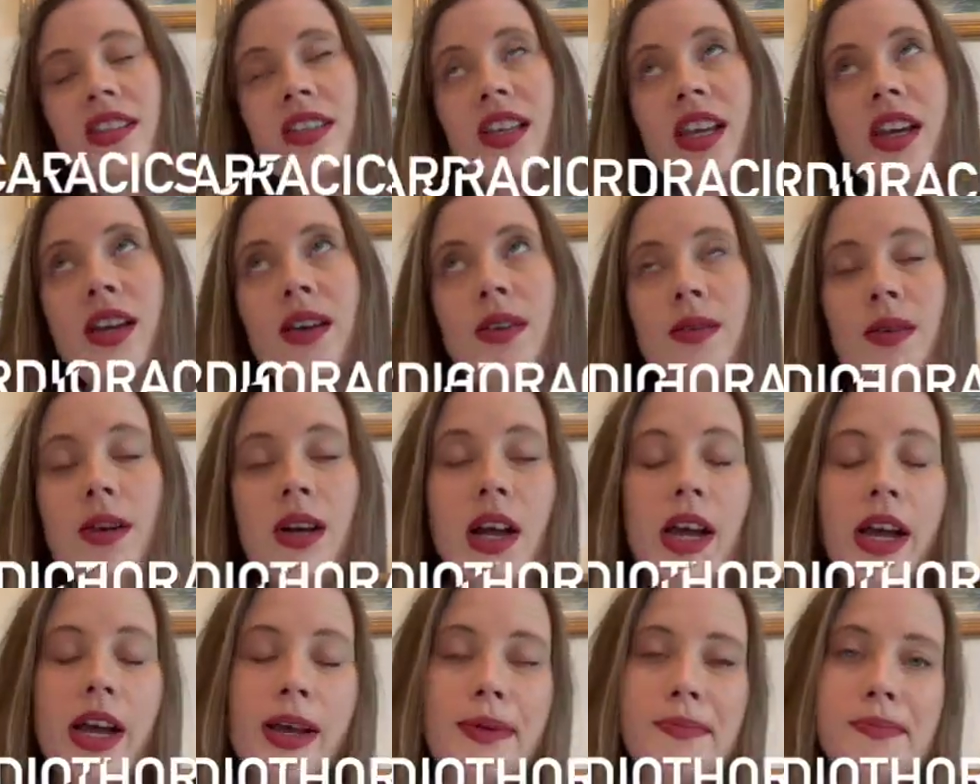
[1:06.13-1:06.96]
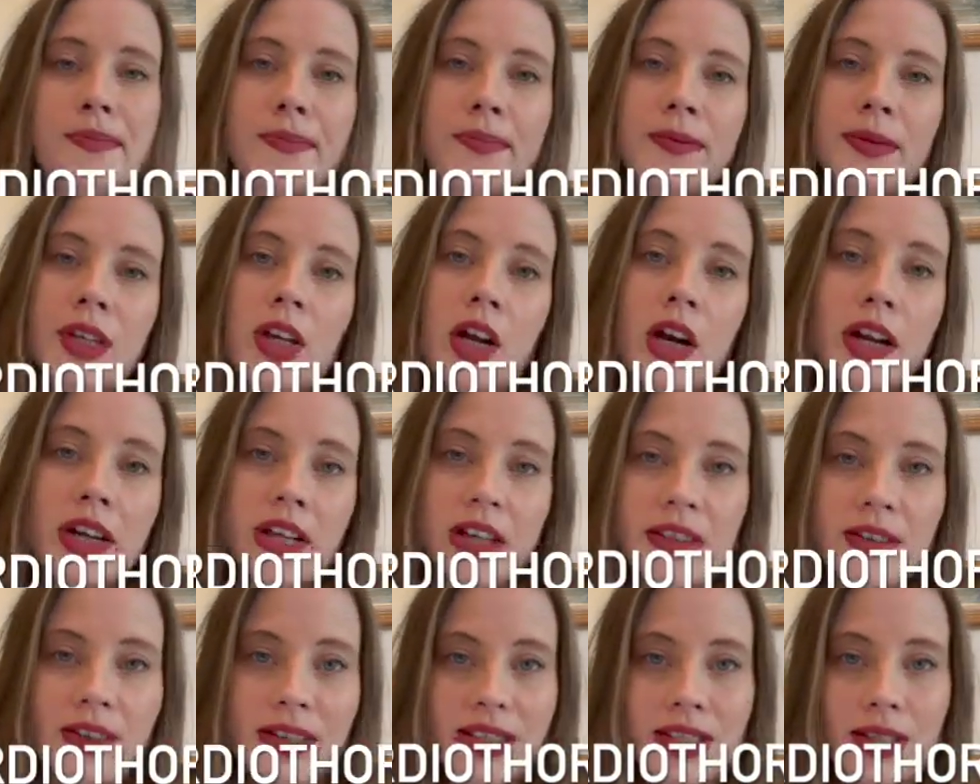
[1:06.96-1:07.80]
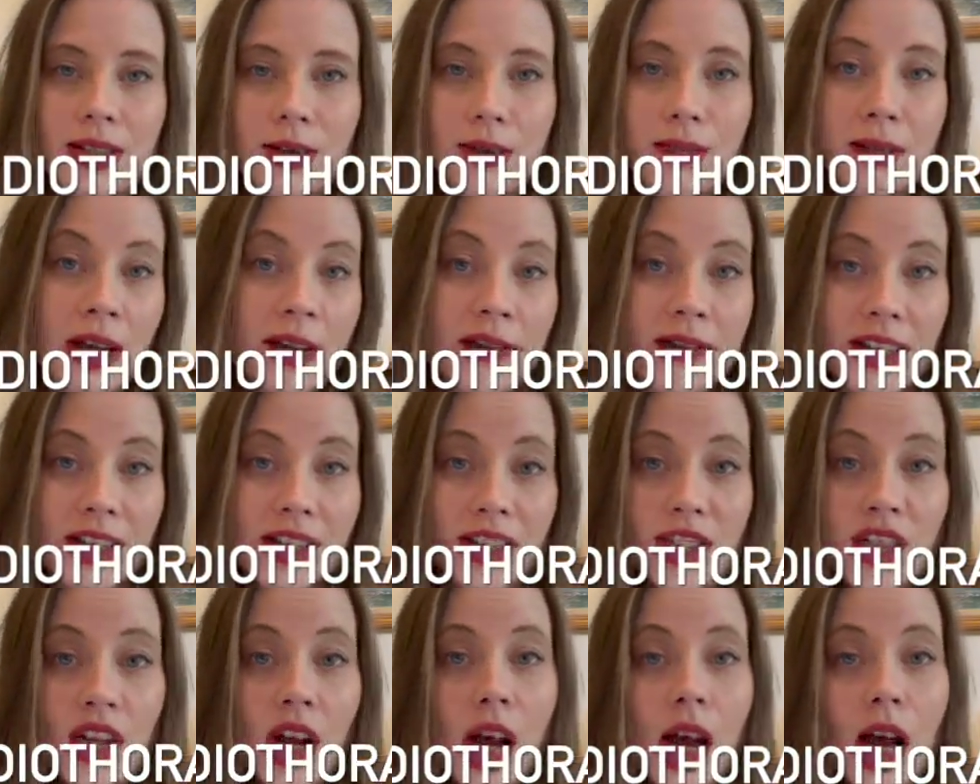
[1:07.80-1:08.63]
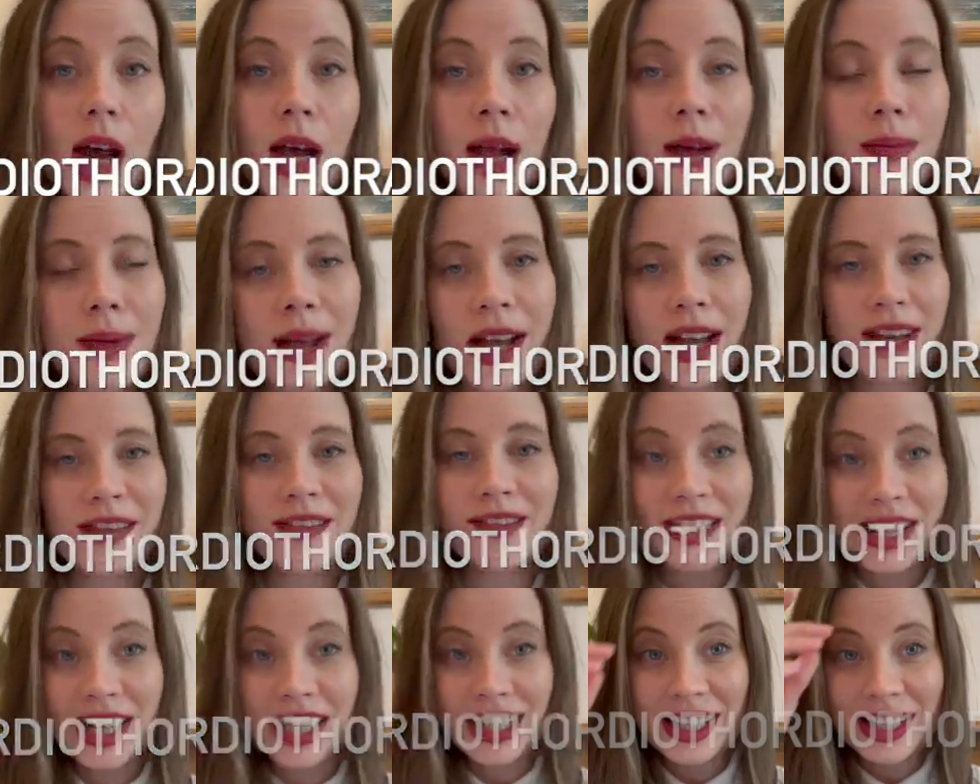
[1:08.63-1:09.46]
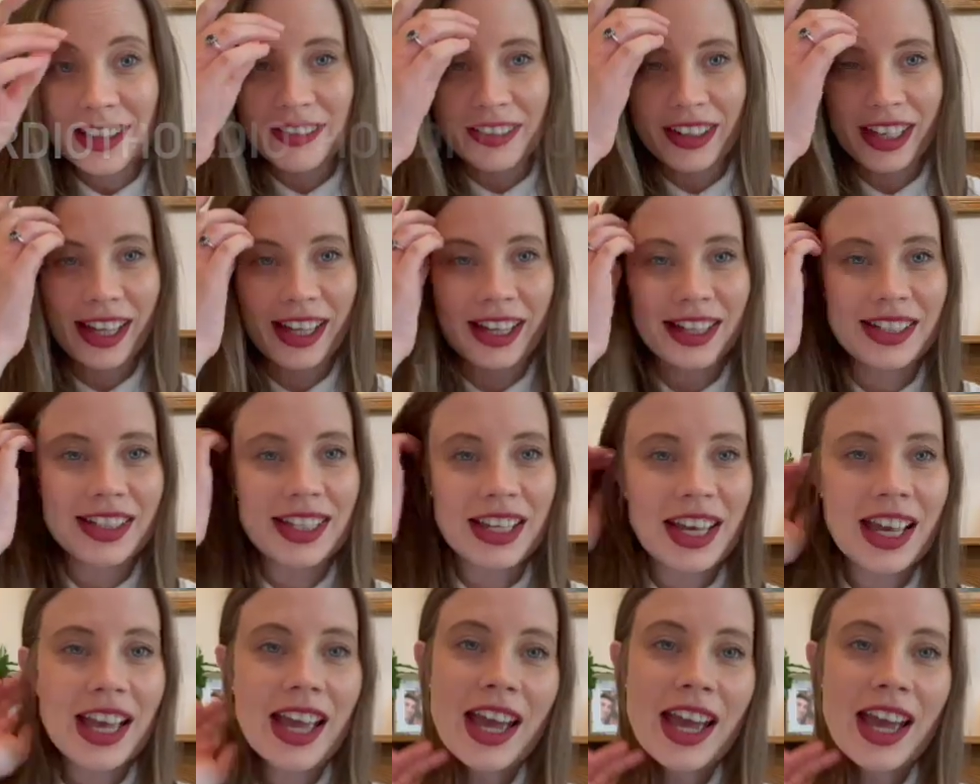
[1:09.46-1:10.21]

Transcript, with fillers: So um, cardiothoracics was my first job. I really love it.